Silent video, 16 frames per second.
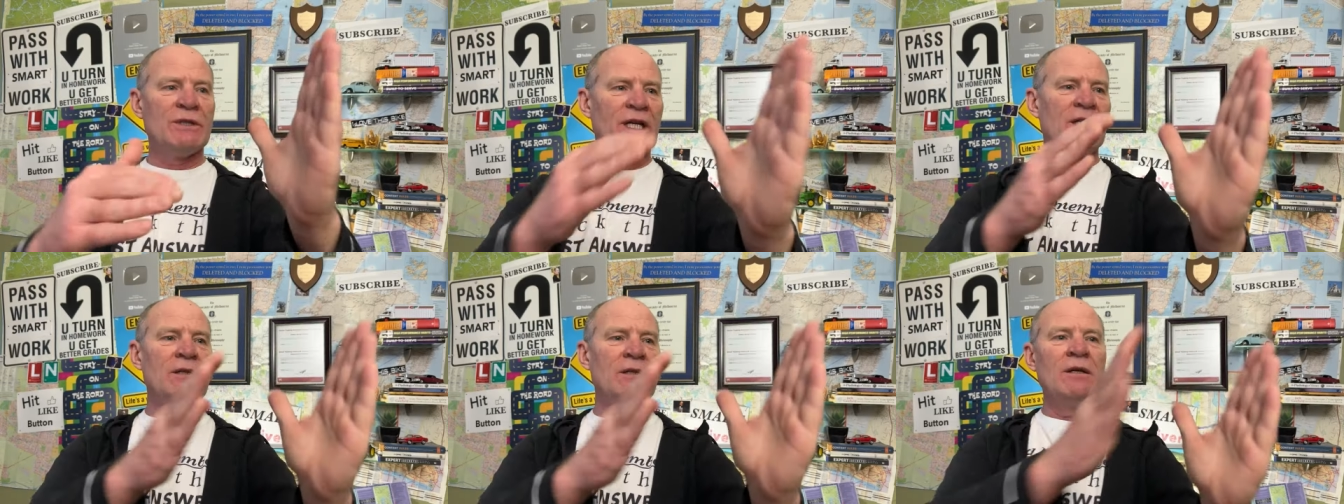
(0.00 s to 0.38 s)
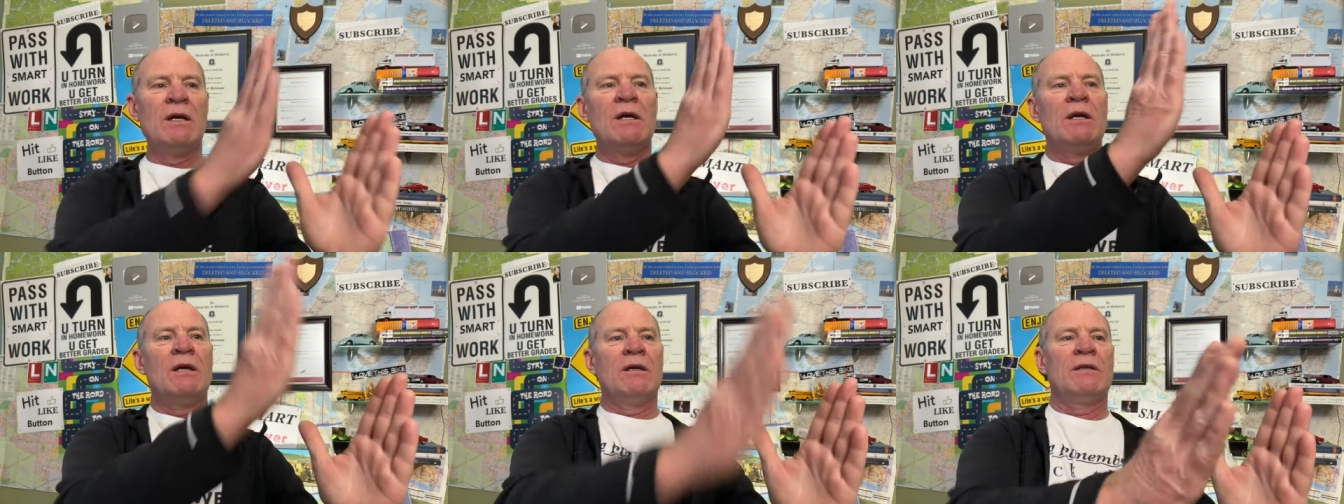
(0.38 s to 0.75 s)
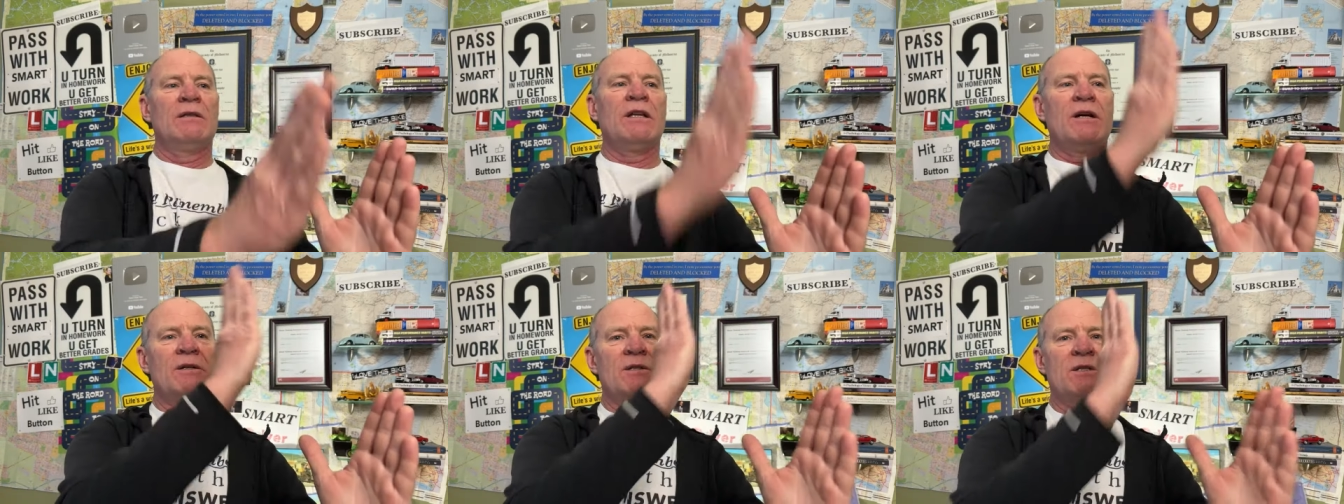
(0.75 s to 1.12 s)
in.
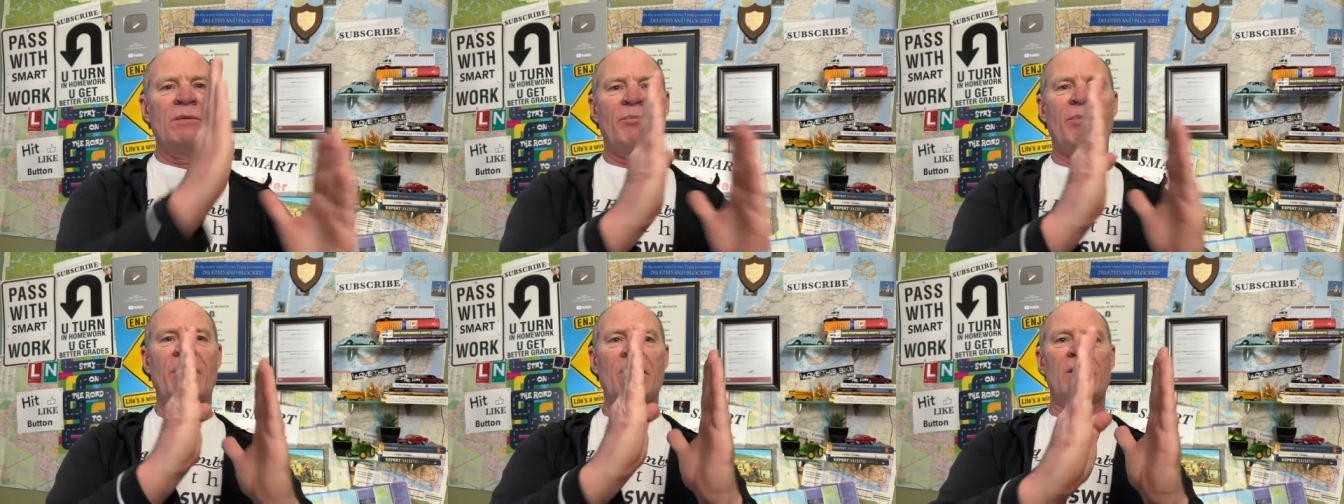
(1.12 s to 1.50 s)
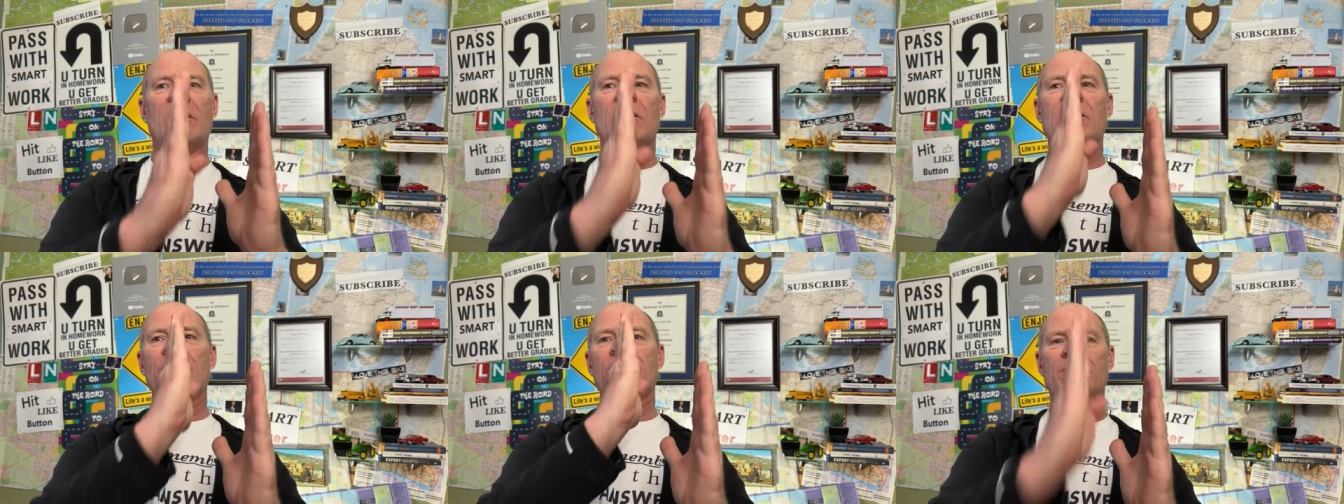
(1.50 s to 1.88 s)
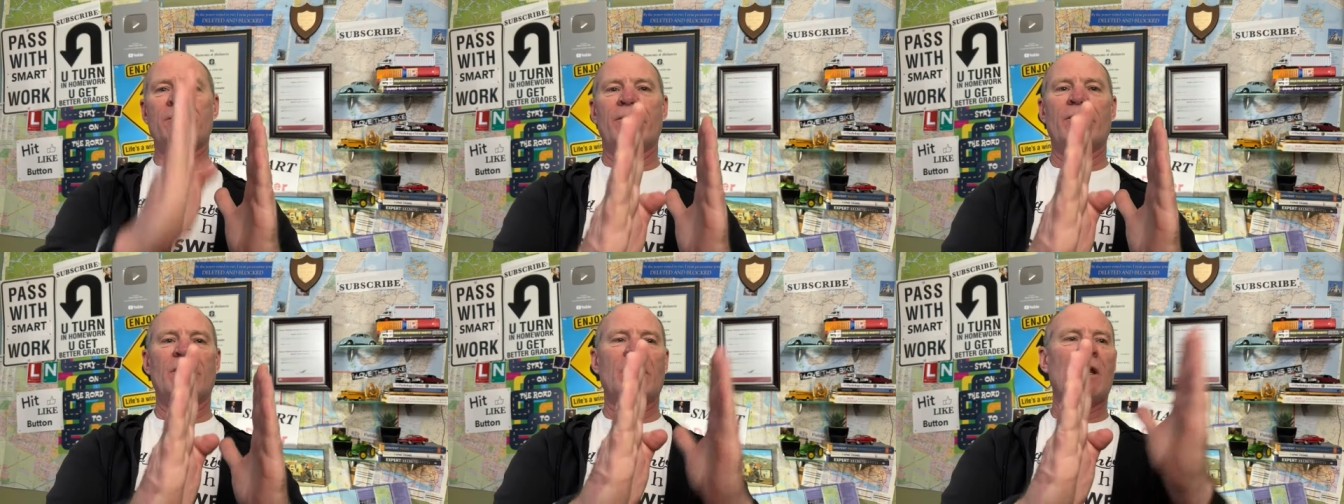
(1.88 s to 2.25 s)
There's the pillar,
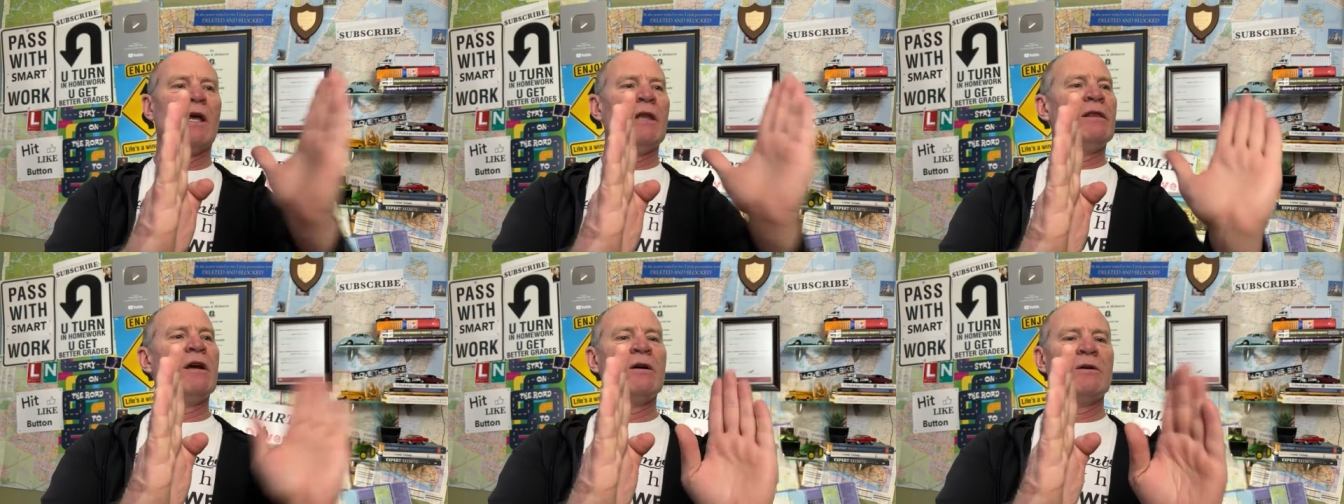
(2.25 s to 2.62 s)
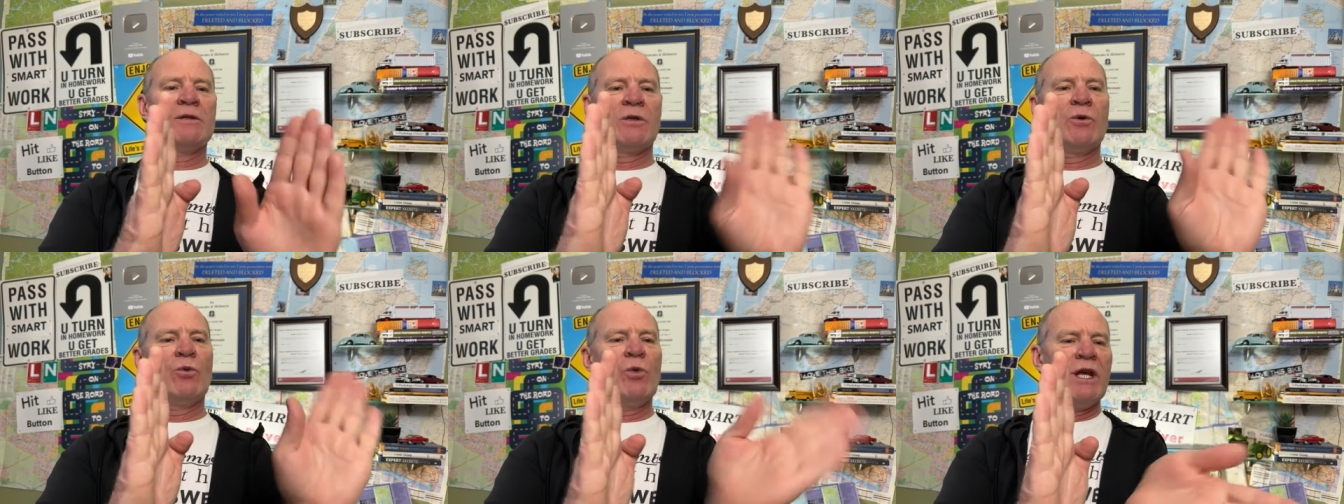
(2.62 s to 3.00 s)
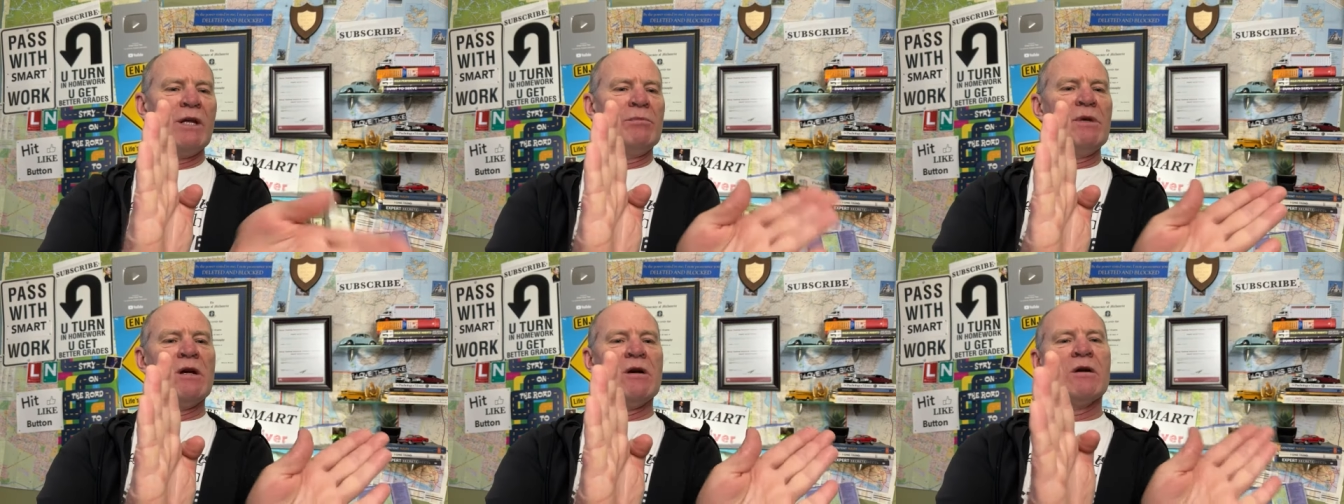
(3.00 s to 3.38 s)
and there's the wing
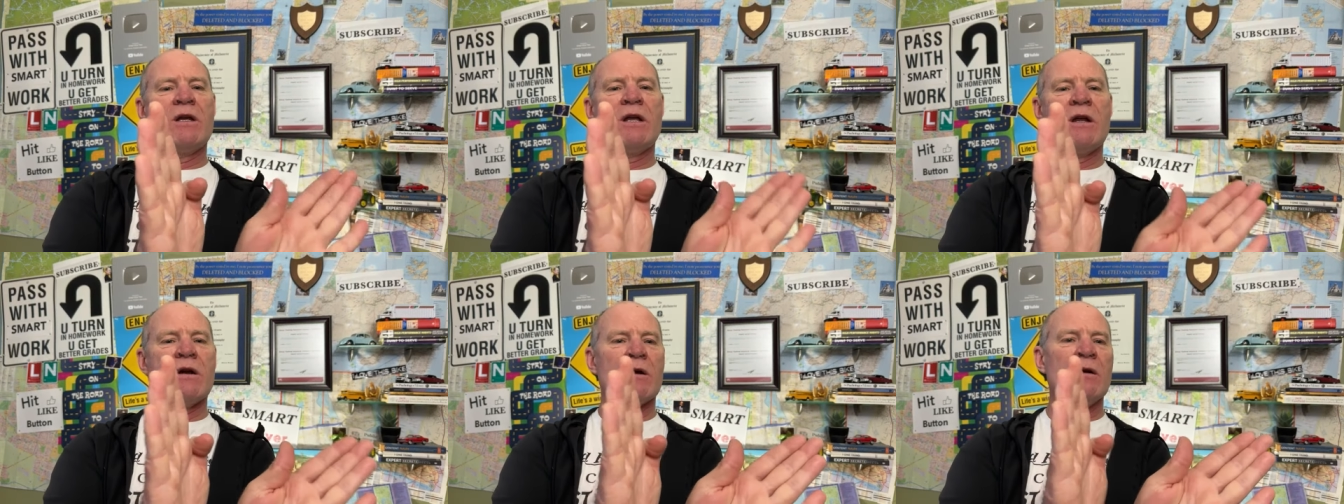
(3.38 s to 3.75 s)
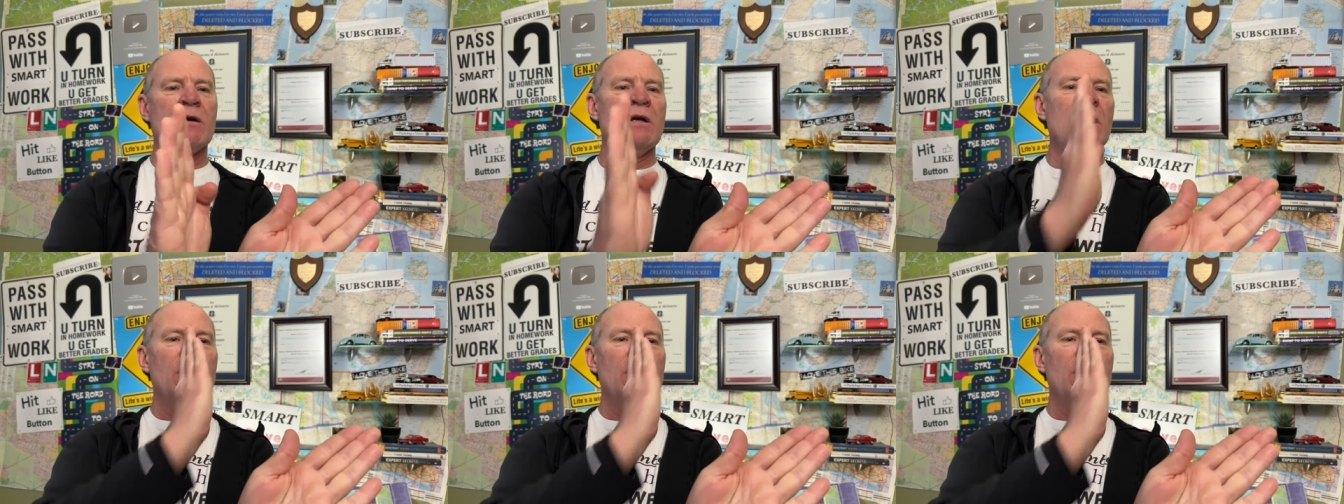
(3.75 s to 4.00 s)
mirror here.